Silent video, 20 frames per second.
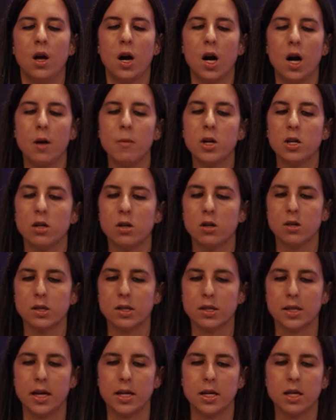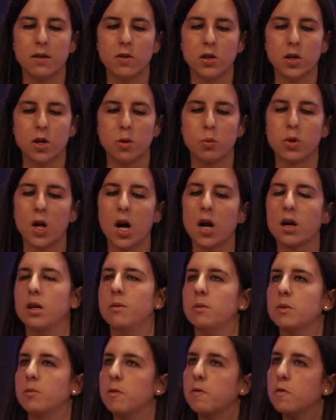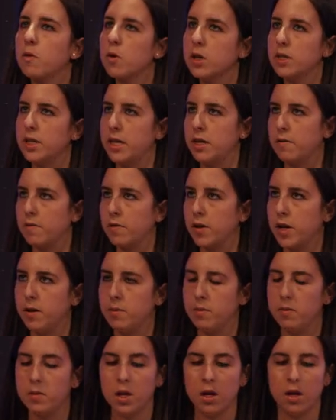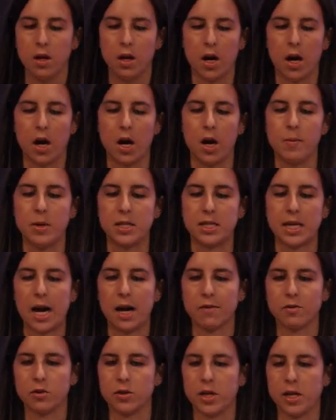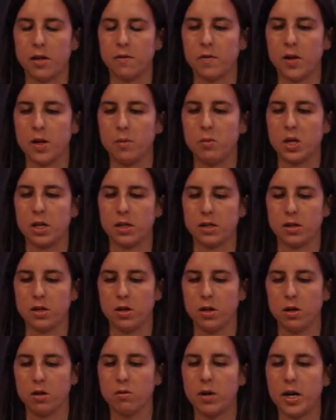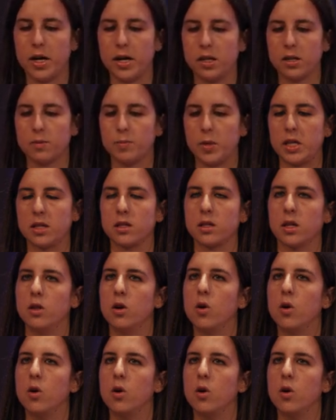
And notice that even though plot comes before data frame, it's after data frame because the array is based on the